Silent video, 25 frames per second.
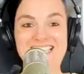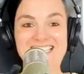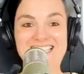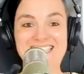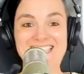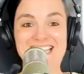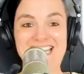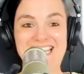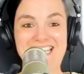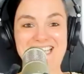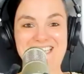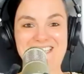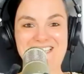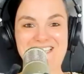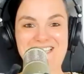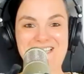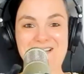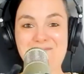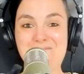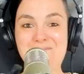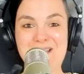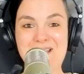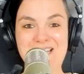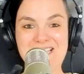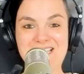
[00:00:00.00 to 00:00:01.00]
day here.
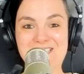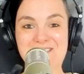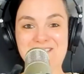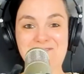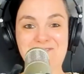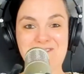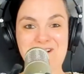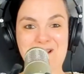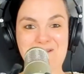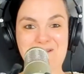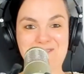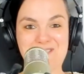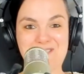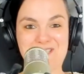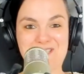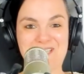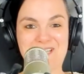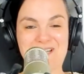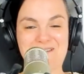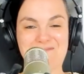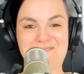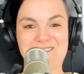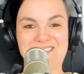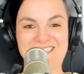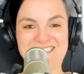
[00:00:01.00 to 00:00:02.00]
Amazing for
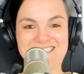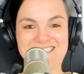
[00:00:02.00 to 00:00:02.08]
Amsterdam.